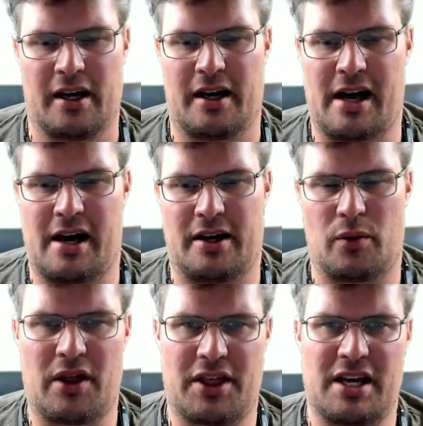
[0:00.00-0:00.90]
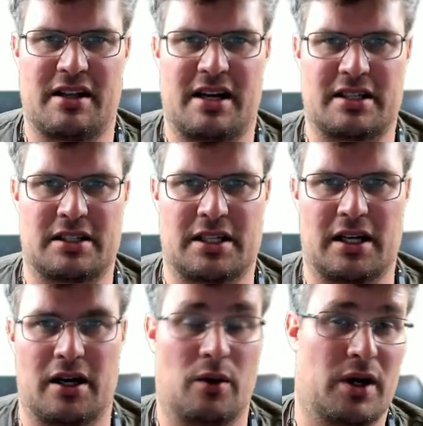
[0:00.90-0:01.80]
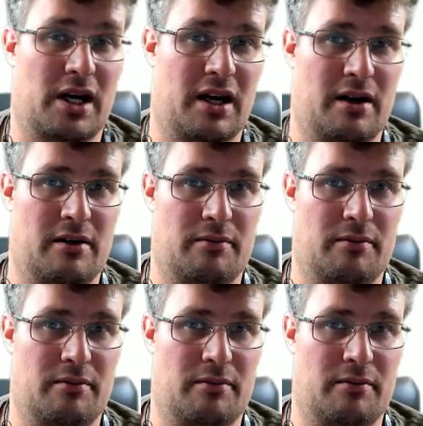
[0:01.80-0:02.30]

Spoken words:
And one thing that will